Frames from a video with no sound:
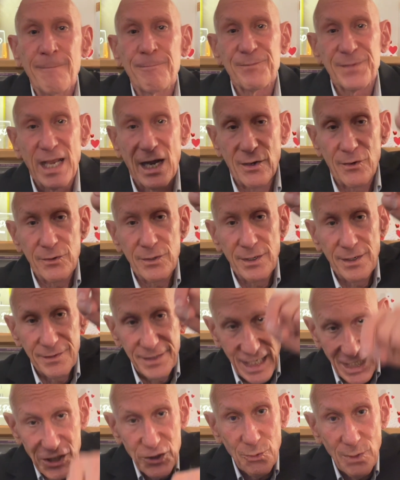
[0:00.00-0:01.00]
Now,
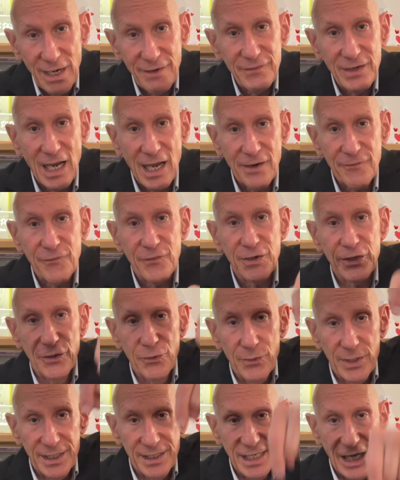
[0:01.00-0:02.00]
that's what I've got for
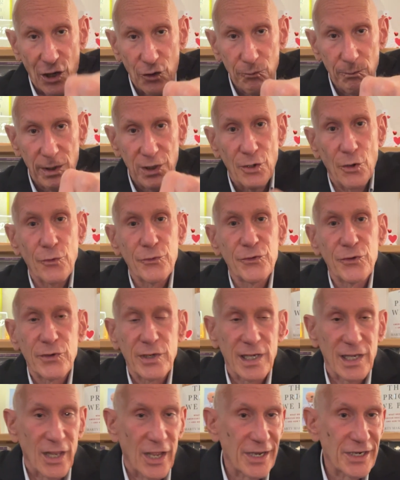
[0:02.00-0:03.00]
you. And down below, you
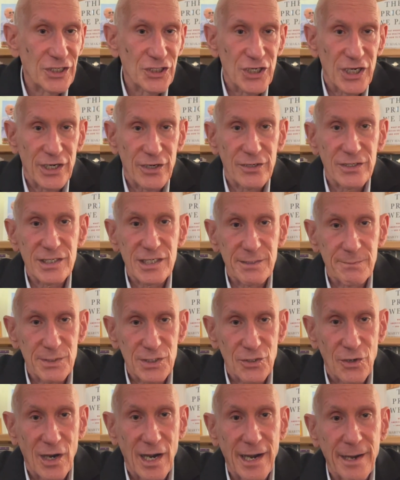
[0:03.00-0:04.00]
can like, share, and
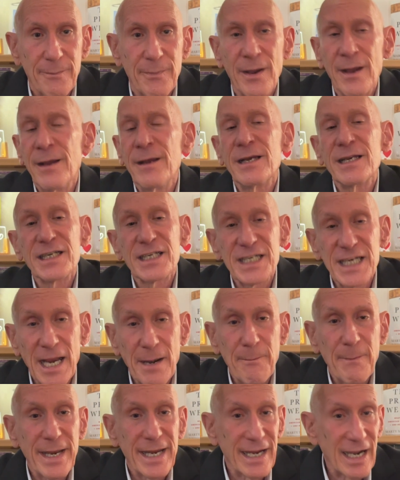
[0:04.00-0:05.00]
subscribe.
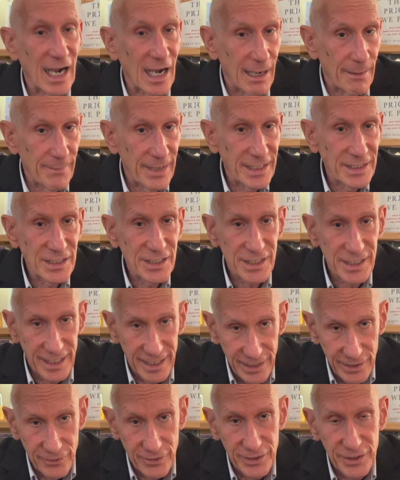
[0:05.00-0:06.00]
Send me comments
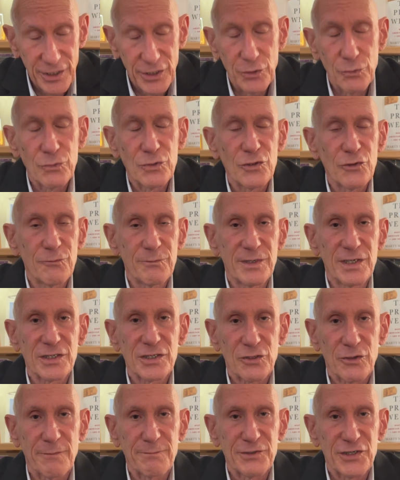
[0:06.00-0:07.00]
here in the YouTube
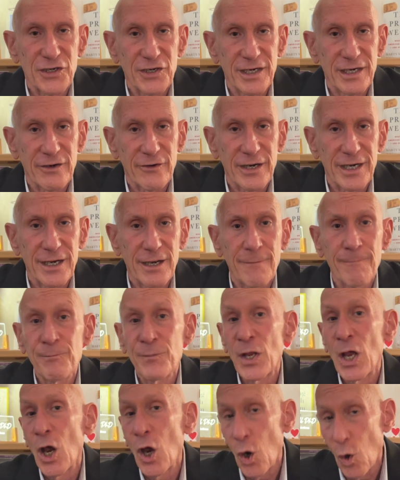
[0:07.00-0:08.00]
description area,
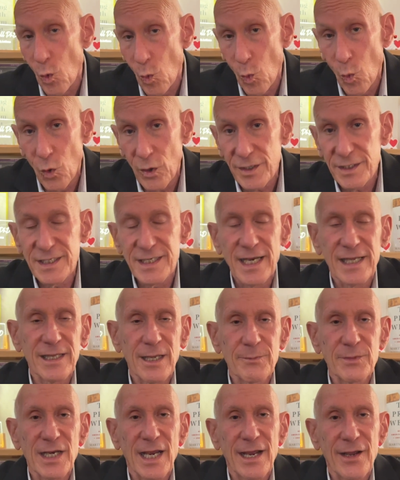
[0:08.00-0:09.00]
or send
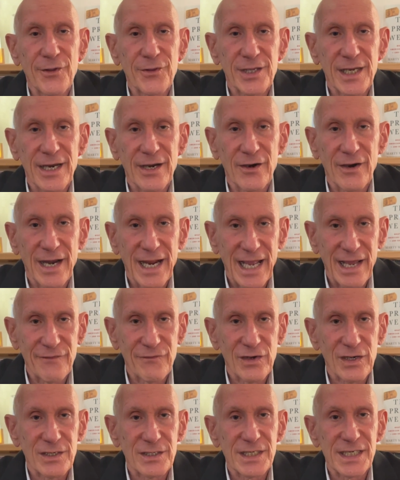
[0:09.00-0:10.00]
them to
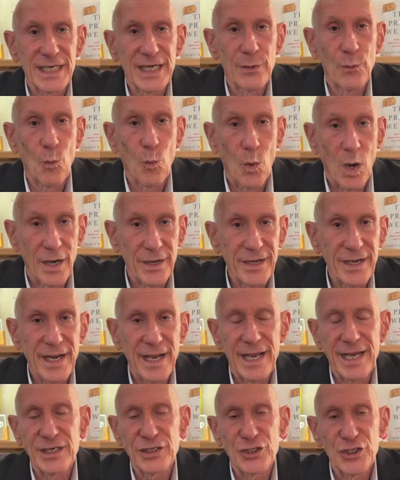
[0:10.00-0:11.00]

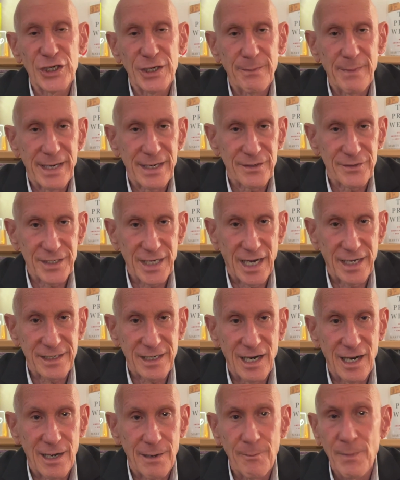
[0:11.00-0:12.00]

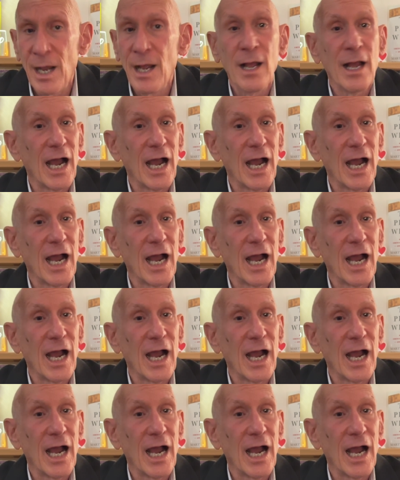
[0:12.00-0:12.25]
healthcareadvocacy1@gmail.com.